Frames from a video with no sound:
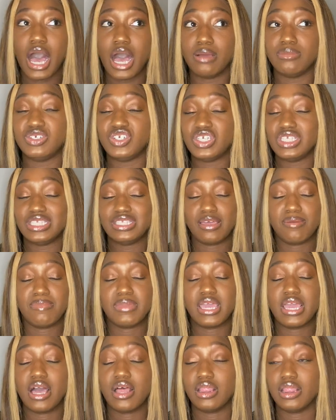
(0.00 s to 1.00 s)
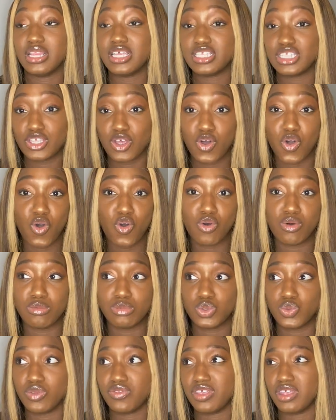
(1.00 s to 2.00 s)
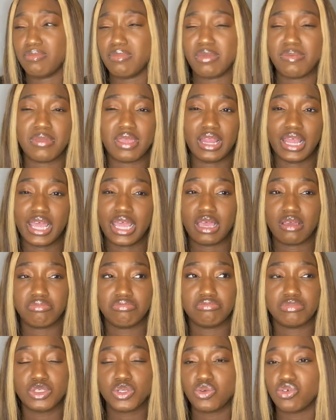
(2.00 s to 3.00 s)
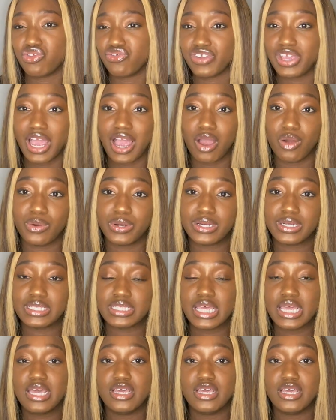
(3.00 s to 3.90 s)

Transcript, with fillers: She sent me a list of homes within maybe like 2-3 hours.